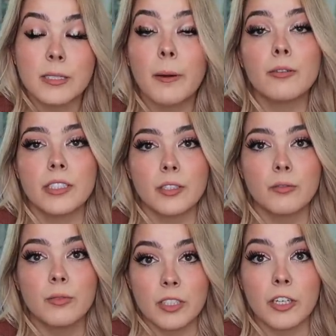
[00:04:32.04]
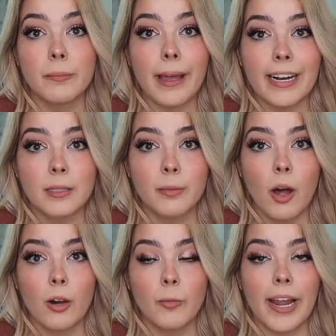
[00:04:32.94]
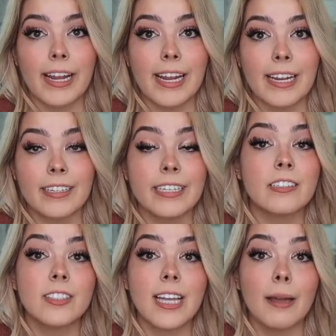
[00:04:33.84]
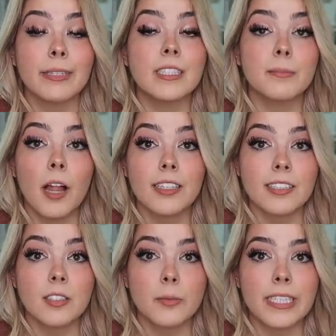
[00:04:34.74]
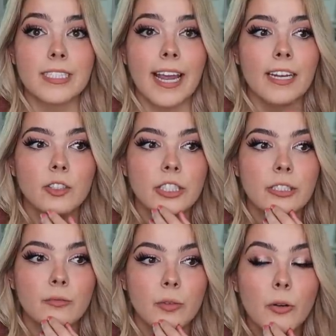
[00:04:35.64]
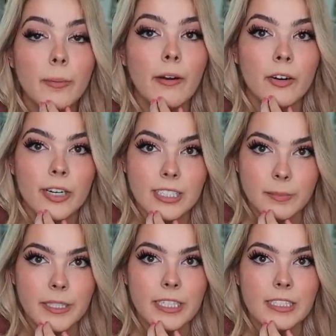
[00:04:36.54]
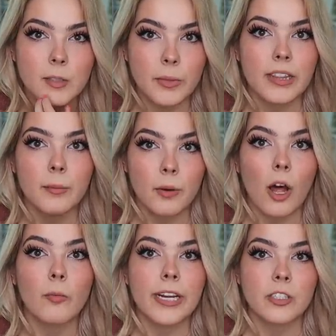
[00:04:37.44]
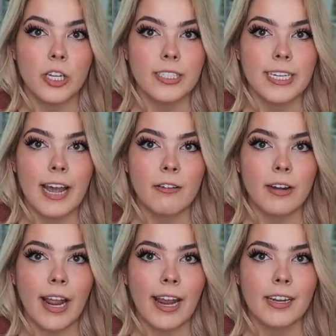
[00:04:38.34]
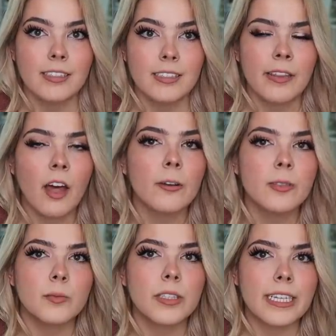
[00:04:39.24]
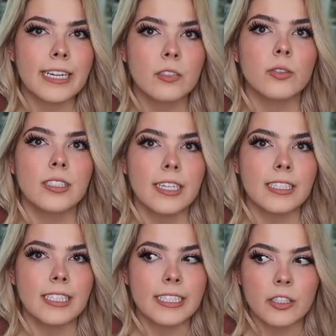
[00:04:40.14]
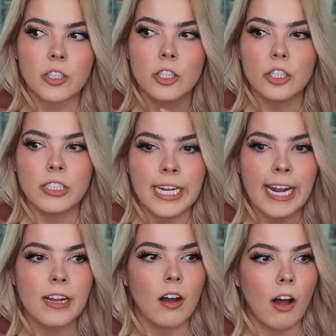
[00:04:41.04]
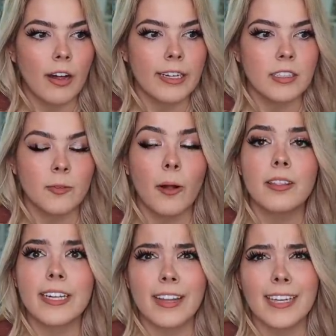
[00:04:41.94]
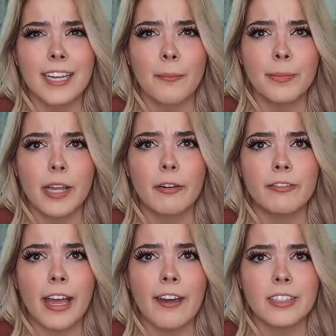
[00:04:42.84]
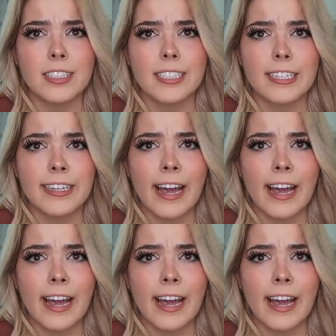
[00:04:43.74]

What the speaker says: supposed to return back to Broadway in Neil Simon's Plaza Suite, and she wrote about her experience with the Broadway shutdown, and I thought it was really interesting to hear her take on it, so I'll link that down below if you haven't seen it